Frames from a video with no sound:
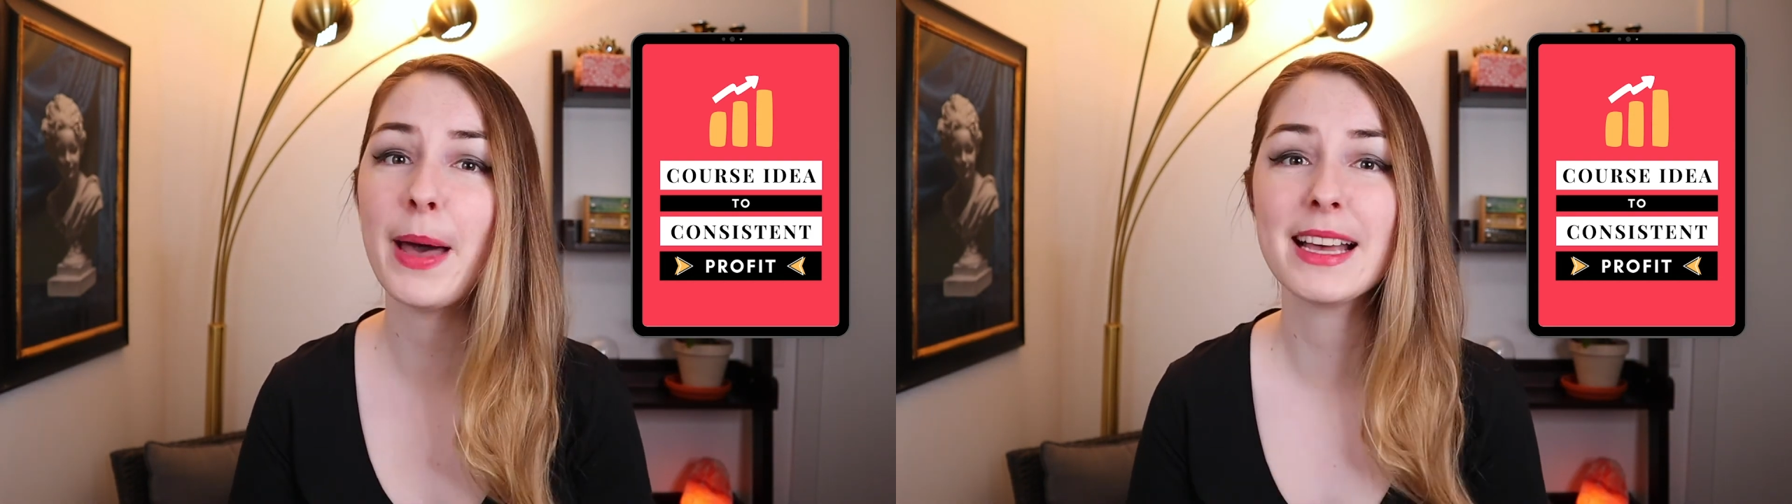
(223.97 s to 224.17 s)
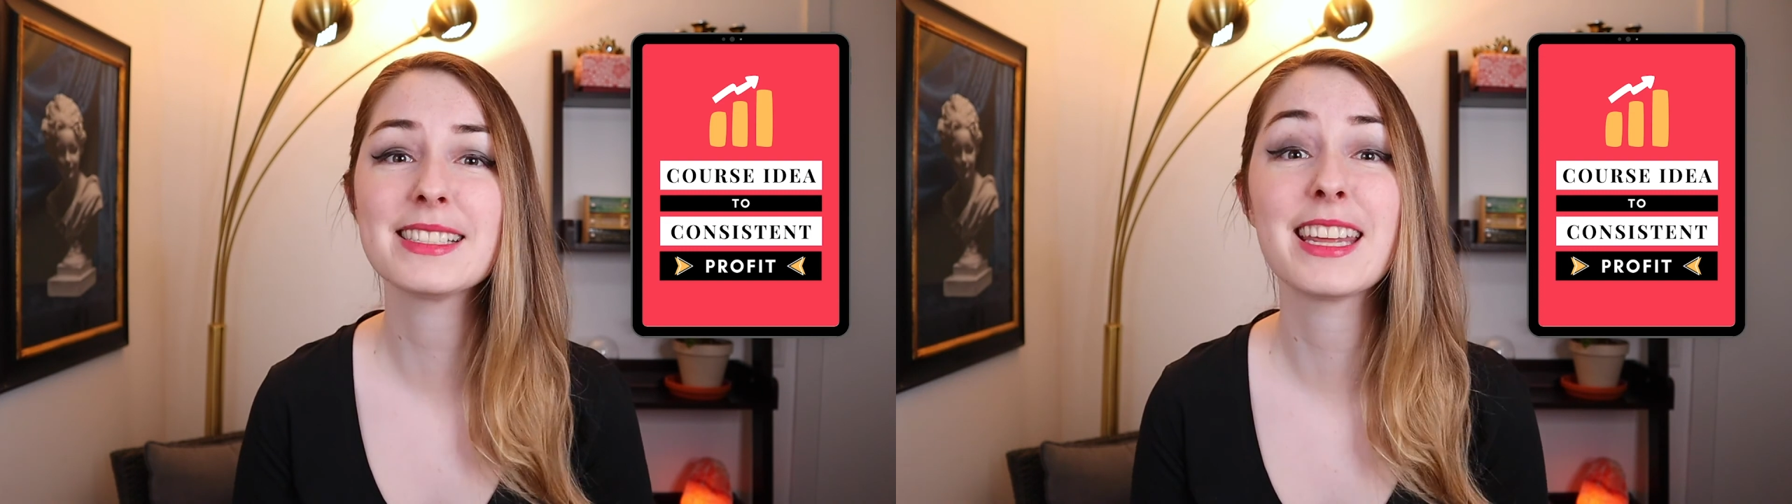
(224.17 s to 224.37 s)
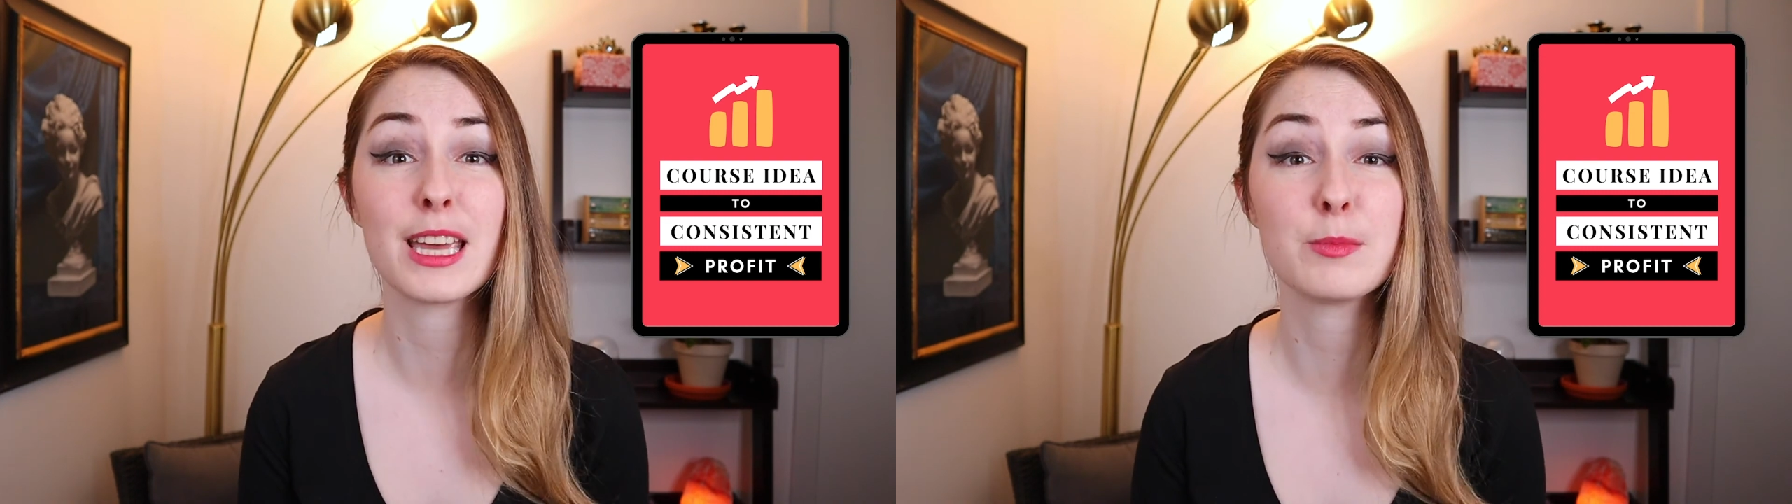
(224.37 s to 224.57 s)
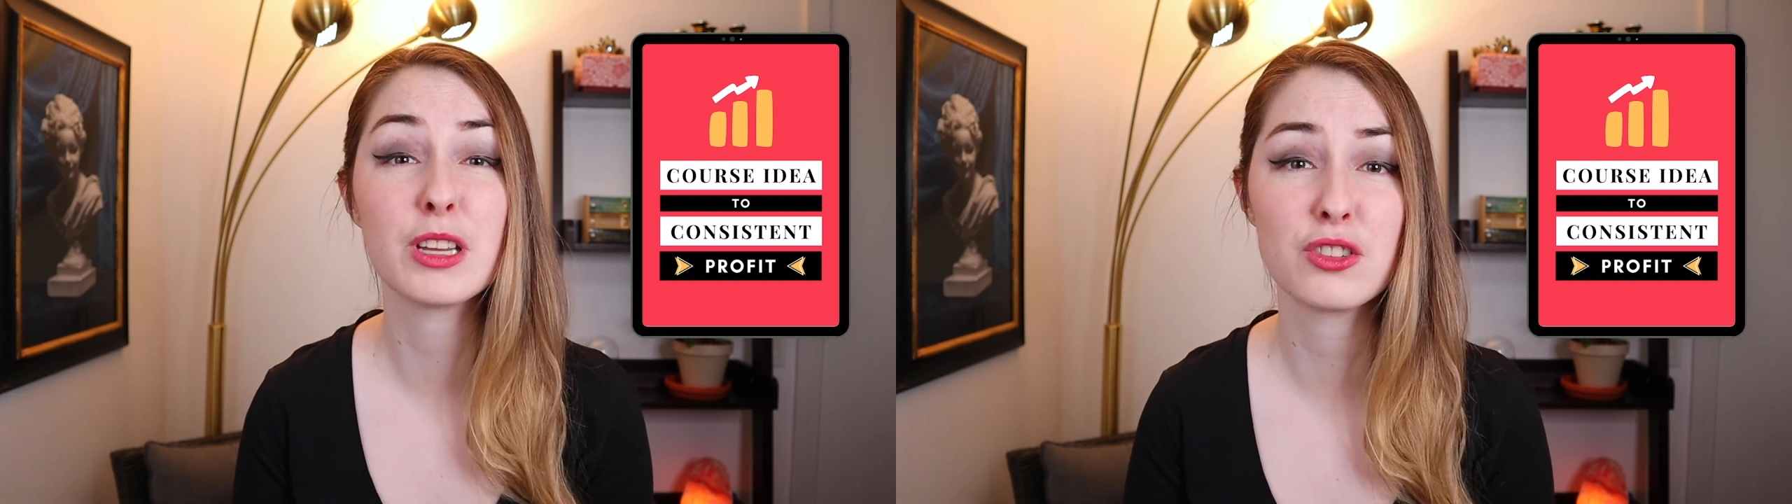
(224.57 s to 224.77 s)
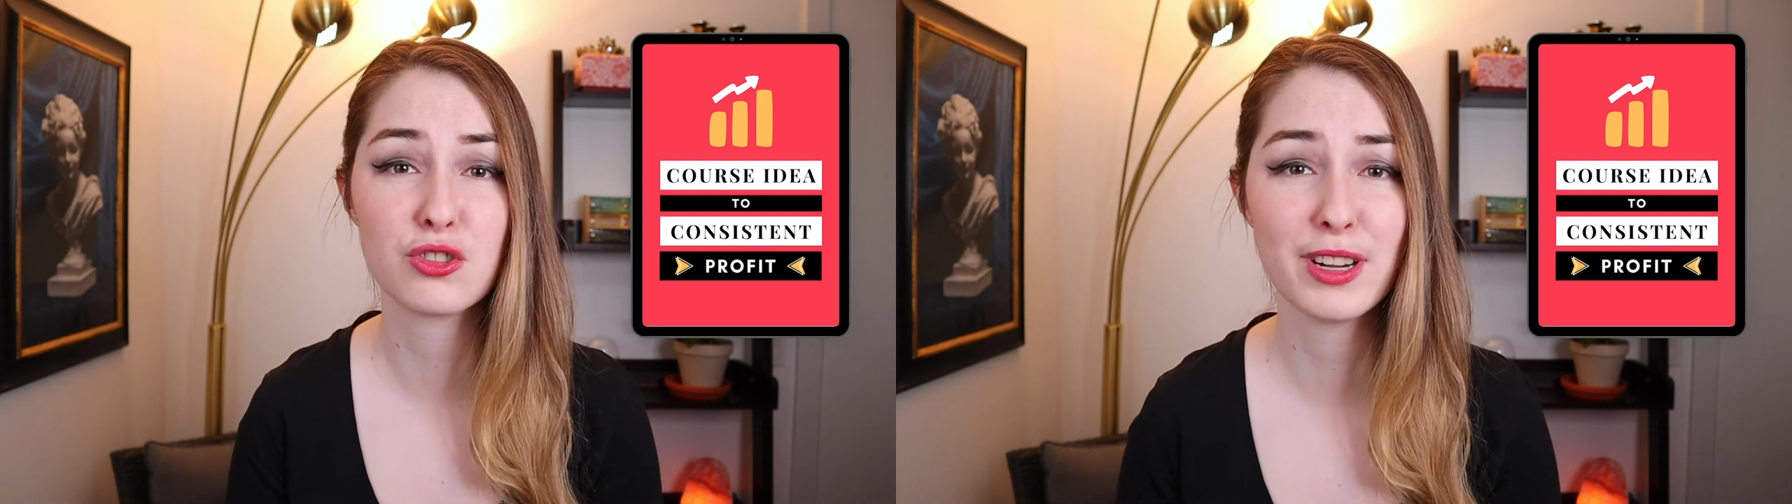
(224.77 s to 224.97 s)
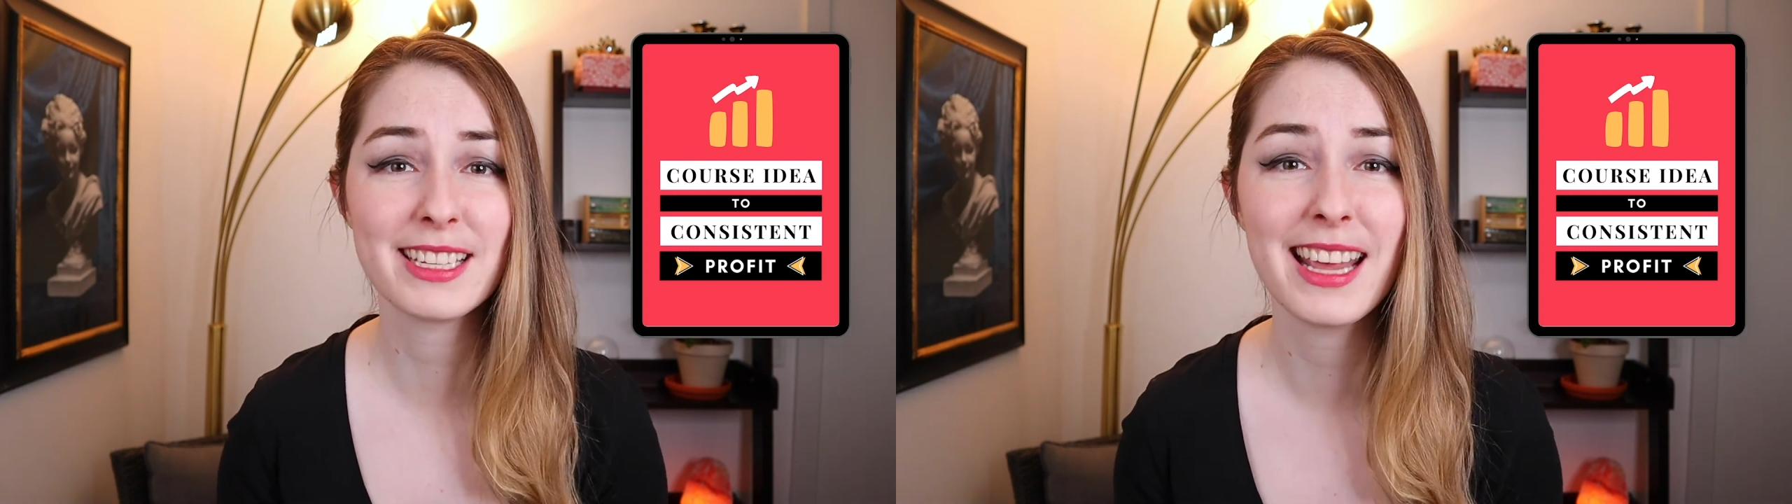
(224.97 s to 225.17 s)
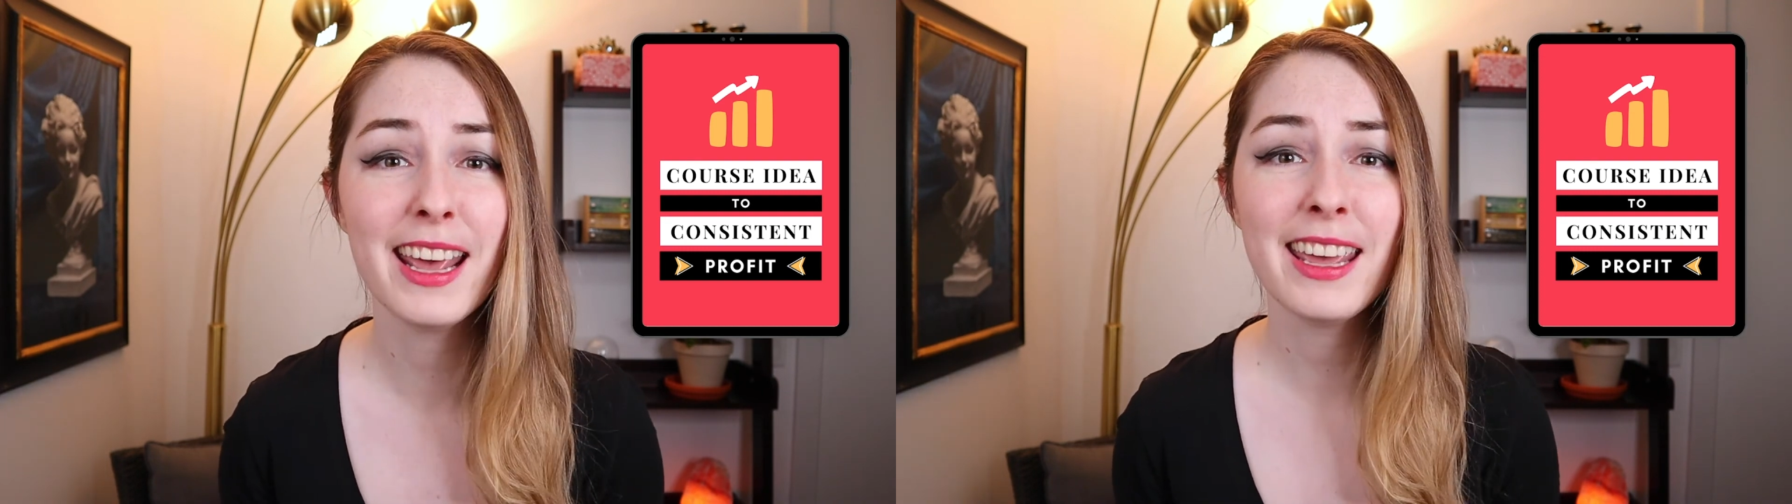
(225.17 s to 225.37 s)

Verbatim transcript: best tips and tricks